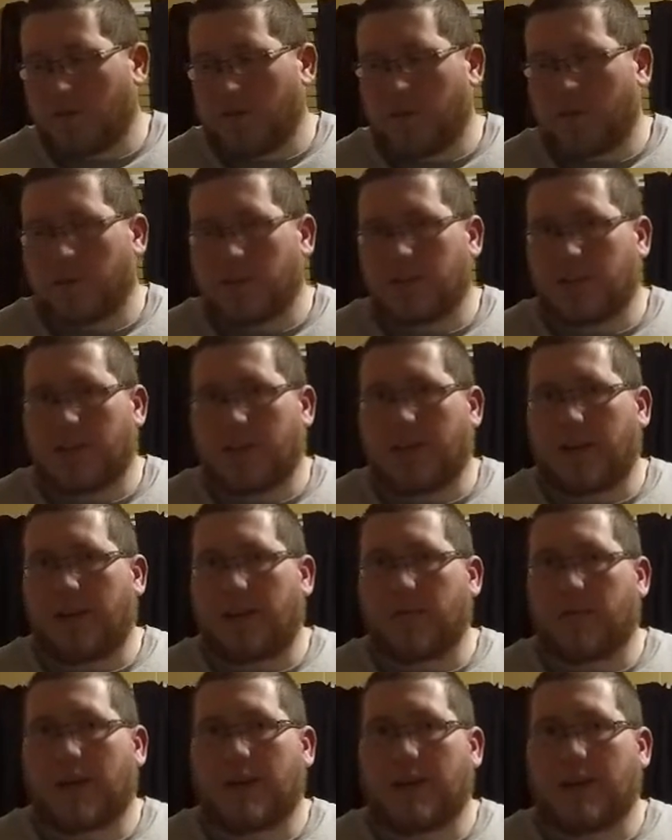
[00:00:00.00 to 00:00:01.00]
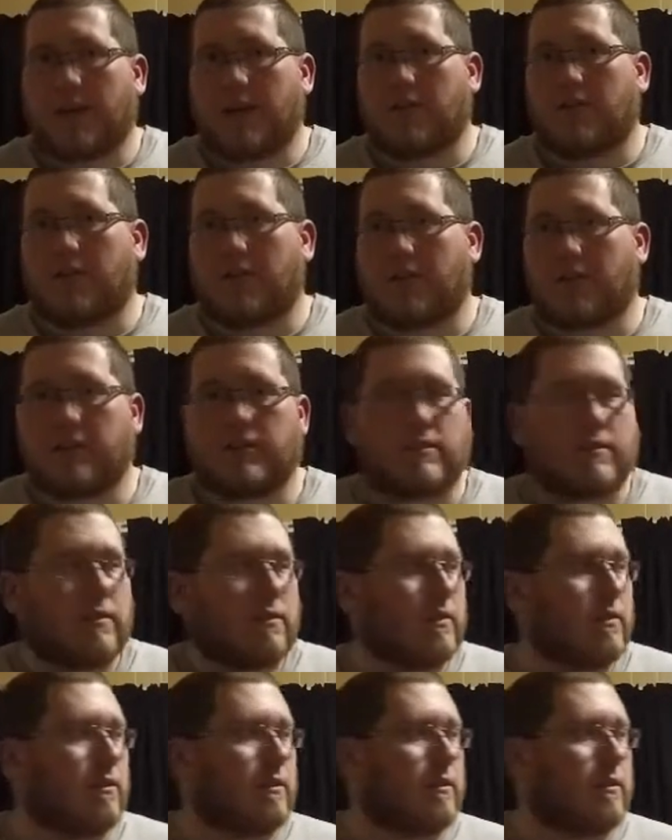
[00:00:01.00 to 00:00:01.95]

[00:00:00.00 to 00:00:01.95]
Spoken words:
rigs and my Ned rigs.